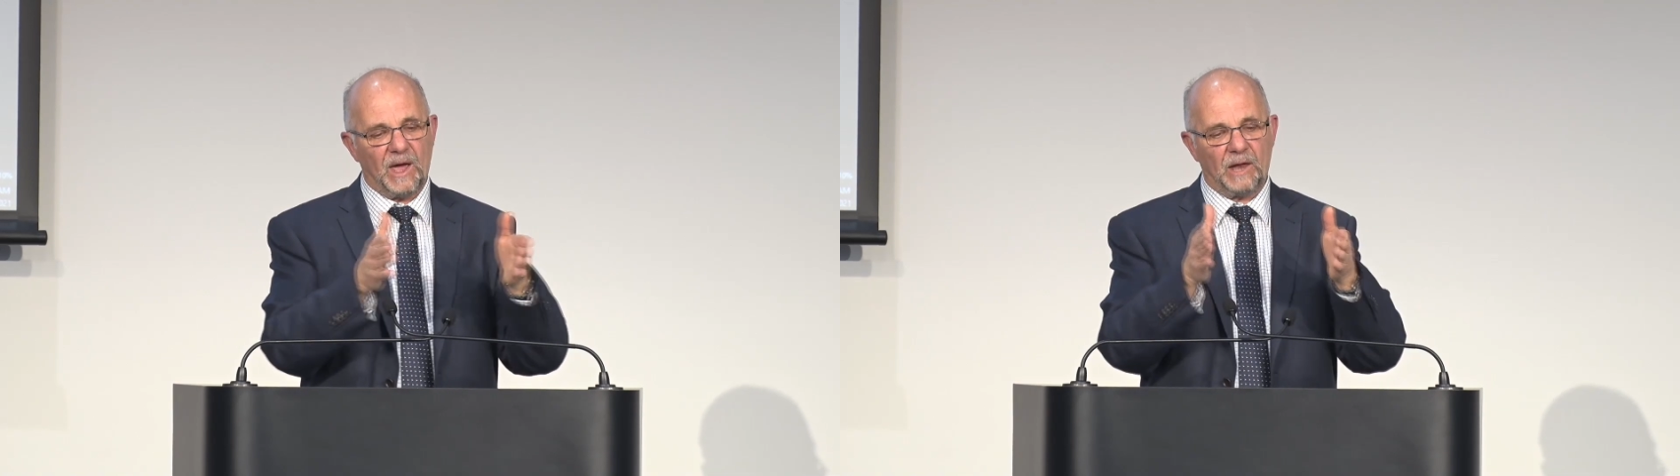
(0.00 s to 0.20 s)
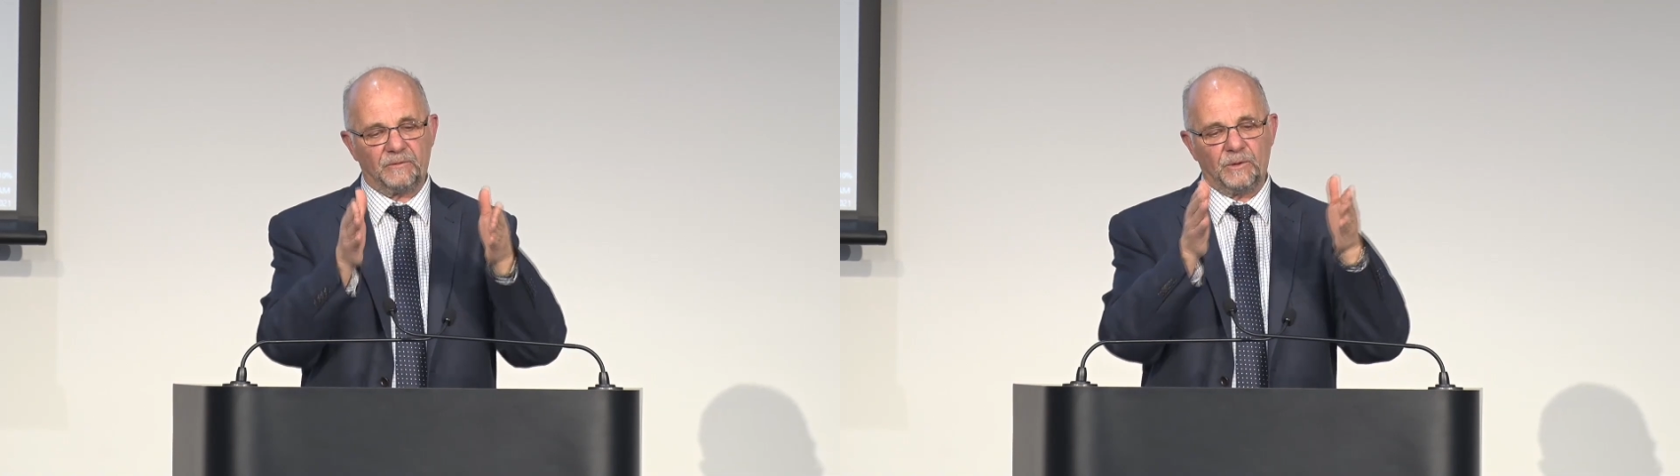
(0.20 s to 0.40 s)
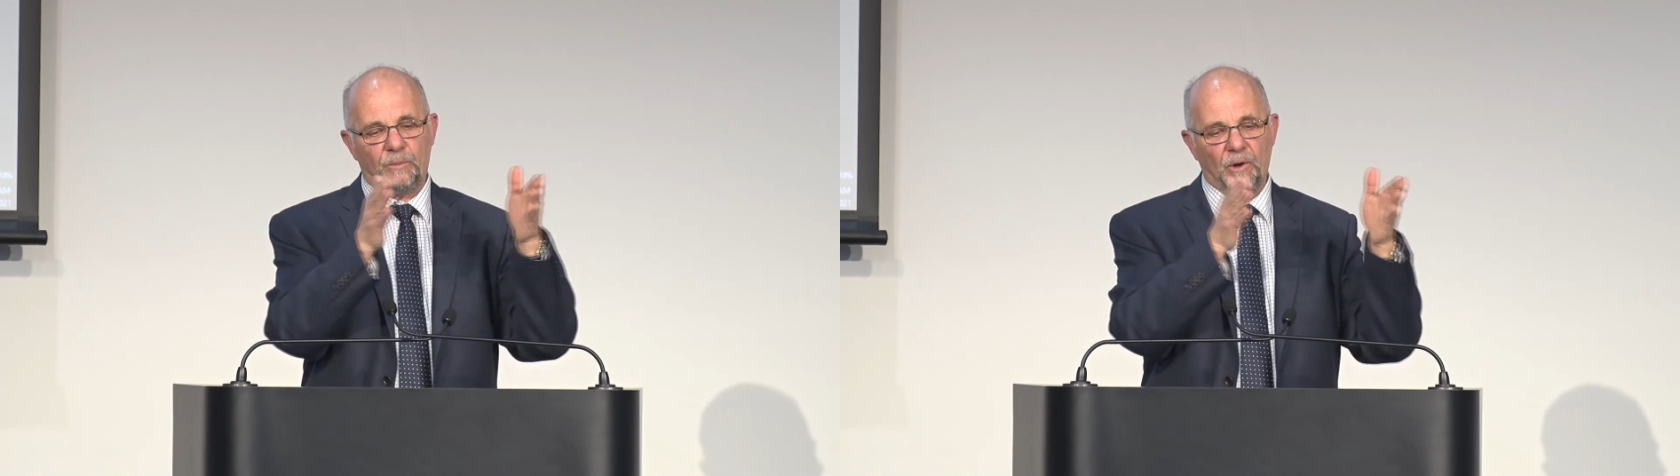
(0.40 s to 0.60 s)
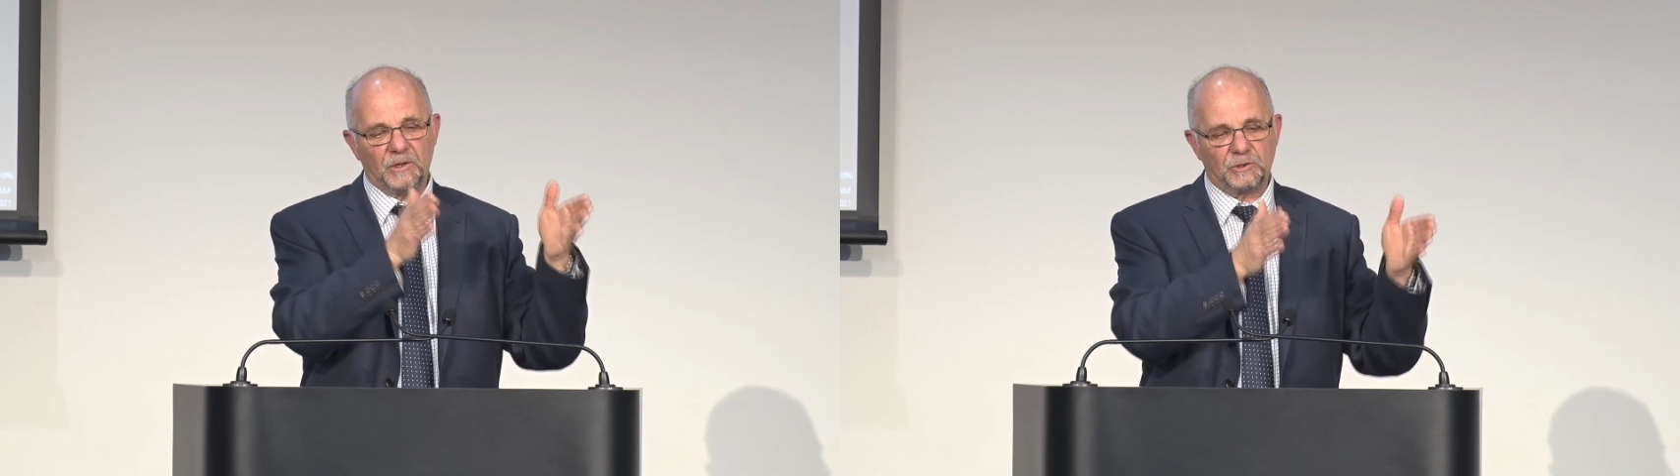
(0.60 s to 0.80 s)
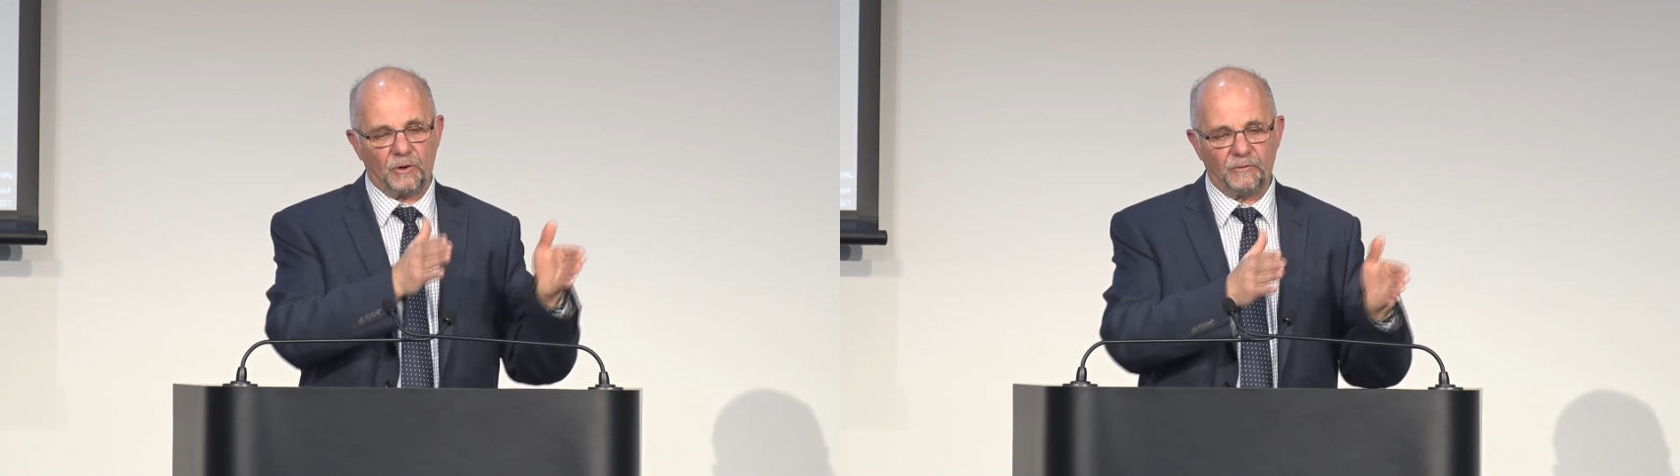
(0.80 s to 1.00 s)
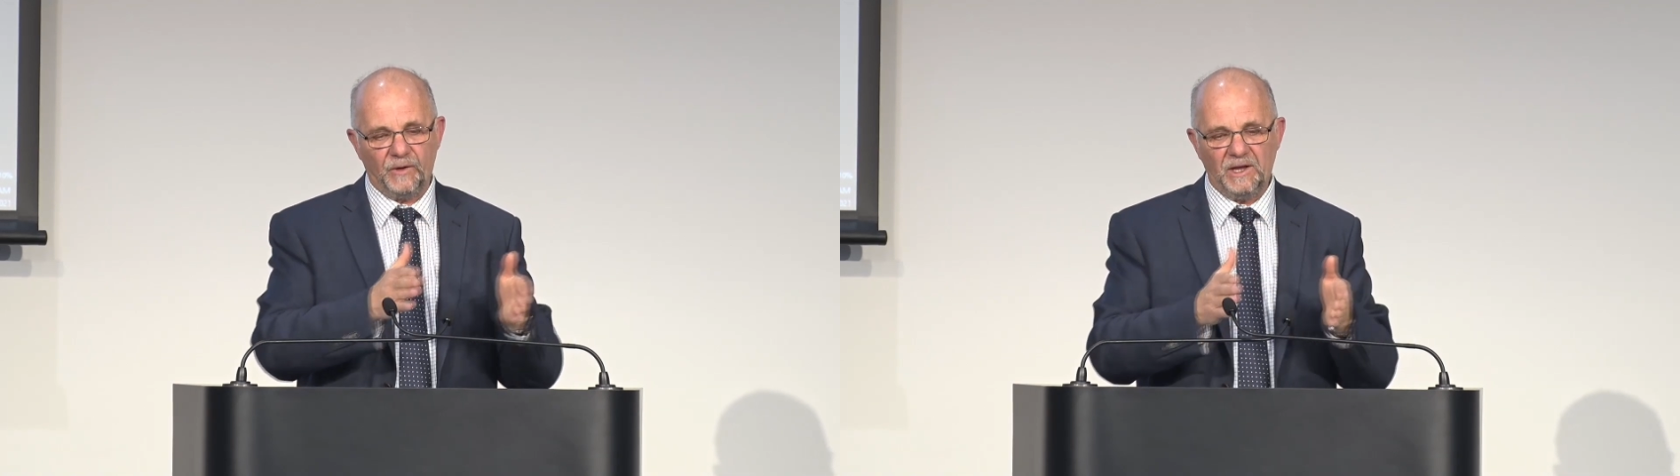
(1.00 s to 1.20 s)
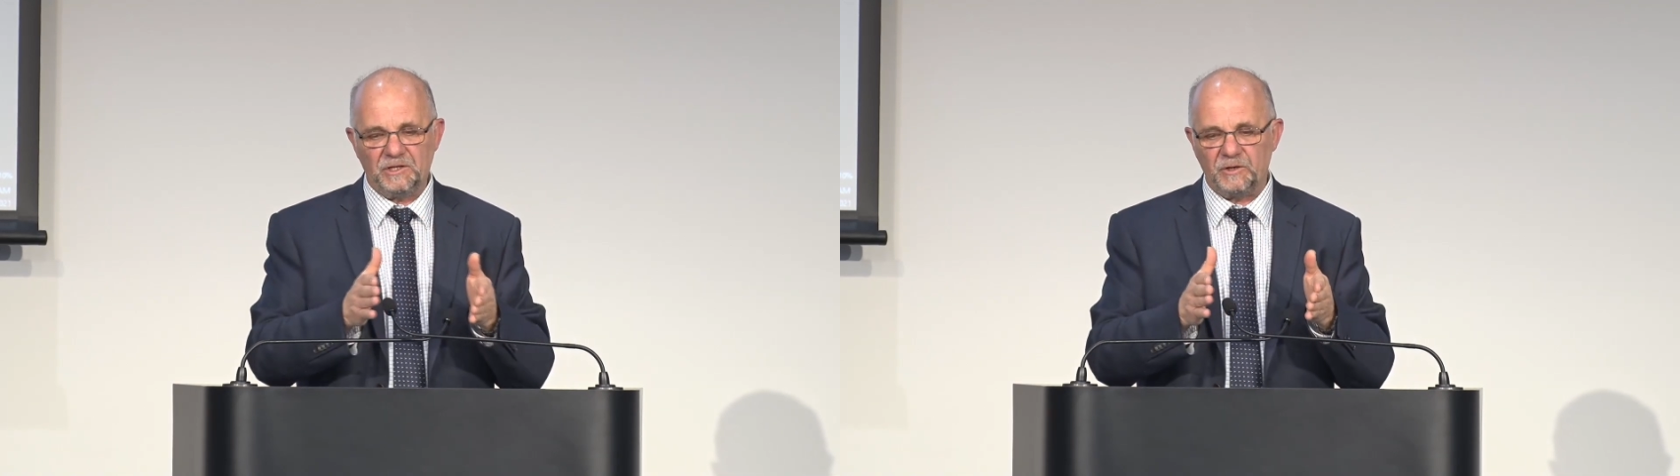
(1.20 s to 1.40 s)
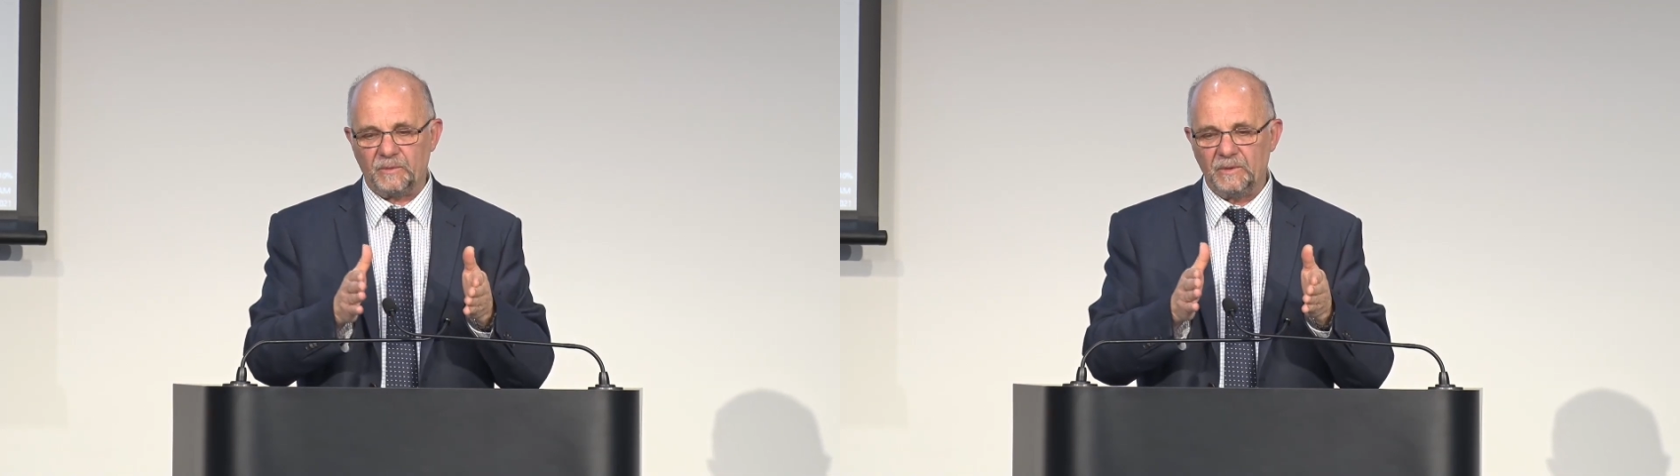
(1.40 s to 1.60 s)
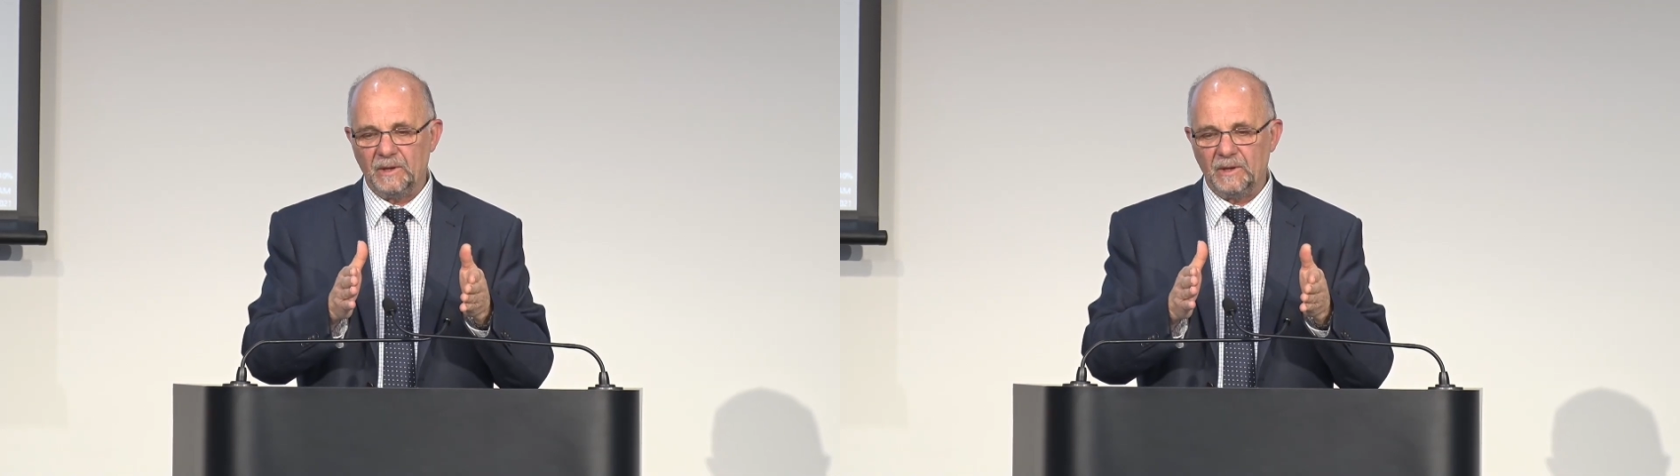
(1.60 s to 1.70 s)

out of the bondage of Egypt